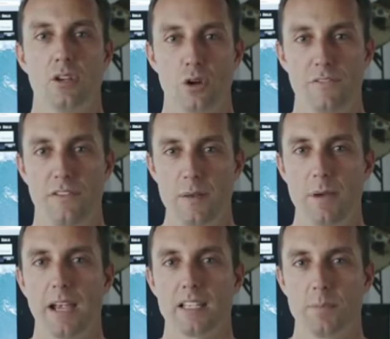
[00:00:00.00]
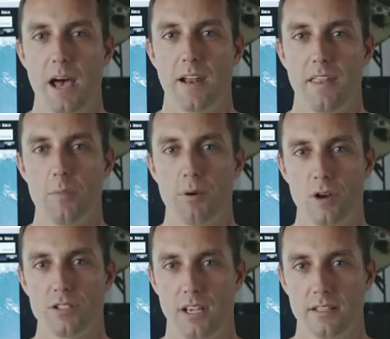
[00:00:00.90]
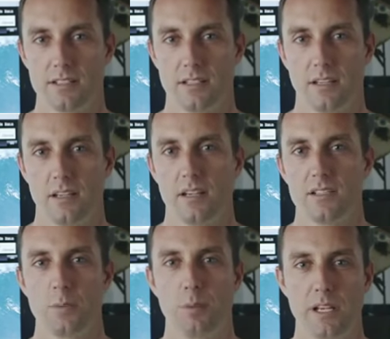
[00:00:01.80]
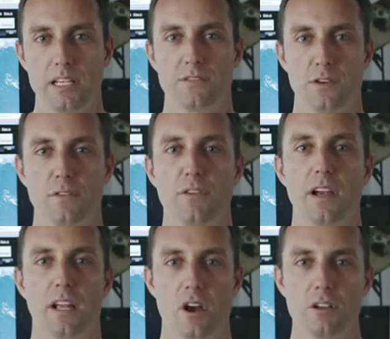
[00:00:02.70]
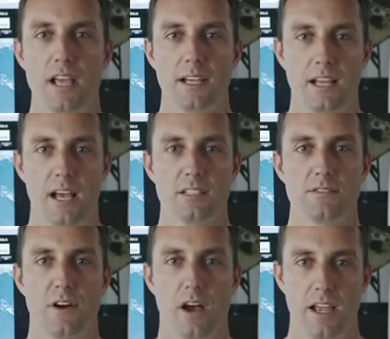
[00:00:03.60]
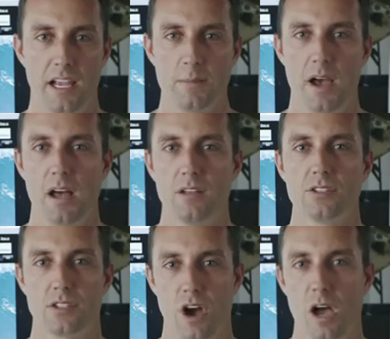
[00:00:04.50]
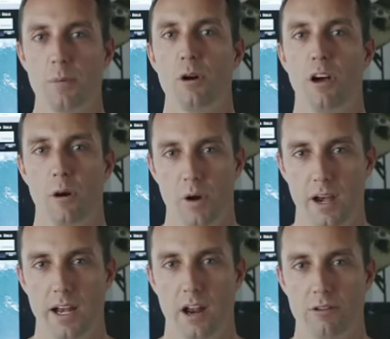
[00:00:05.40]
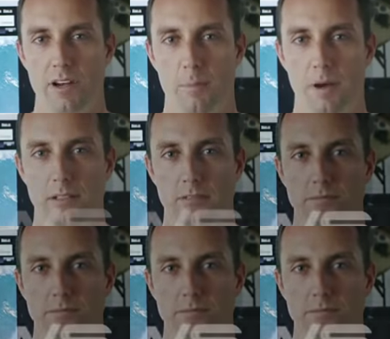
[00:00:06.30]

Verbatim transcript: Your feedback is part of that process. So please feel free to contact us via email, Skype or our 1-800 number.